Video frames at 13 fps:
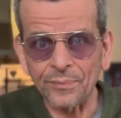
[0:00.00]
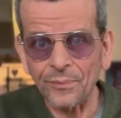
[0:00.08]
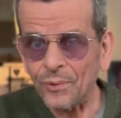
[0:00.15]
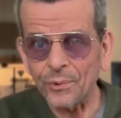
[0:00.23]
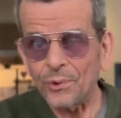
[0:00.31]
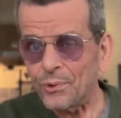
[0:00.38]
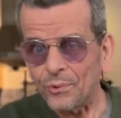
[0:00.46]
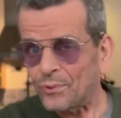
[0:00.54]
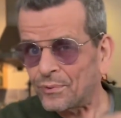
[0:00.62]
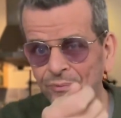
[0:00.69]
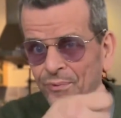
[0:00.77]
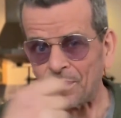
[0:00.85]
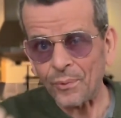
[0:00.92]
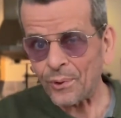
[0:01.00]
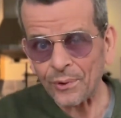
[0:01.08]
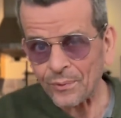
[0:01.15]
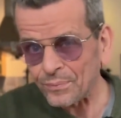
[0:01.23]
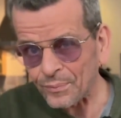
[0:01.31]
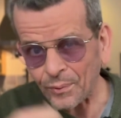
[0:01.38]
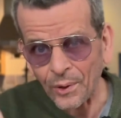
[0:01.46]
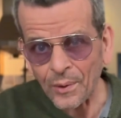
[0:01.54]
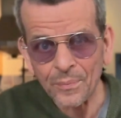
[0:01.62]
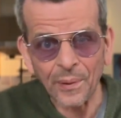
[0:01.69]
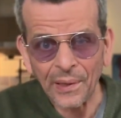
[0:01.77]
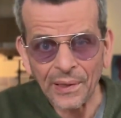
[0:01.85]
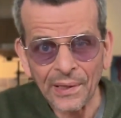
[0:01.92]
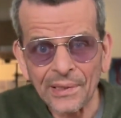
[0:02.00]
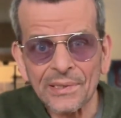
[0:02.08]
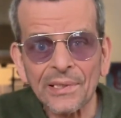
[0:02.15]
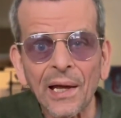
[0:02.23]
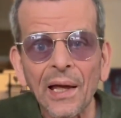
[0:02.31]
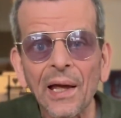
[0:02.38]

you would use for watercolor paintings.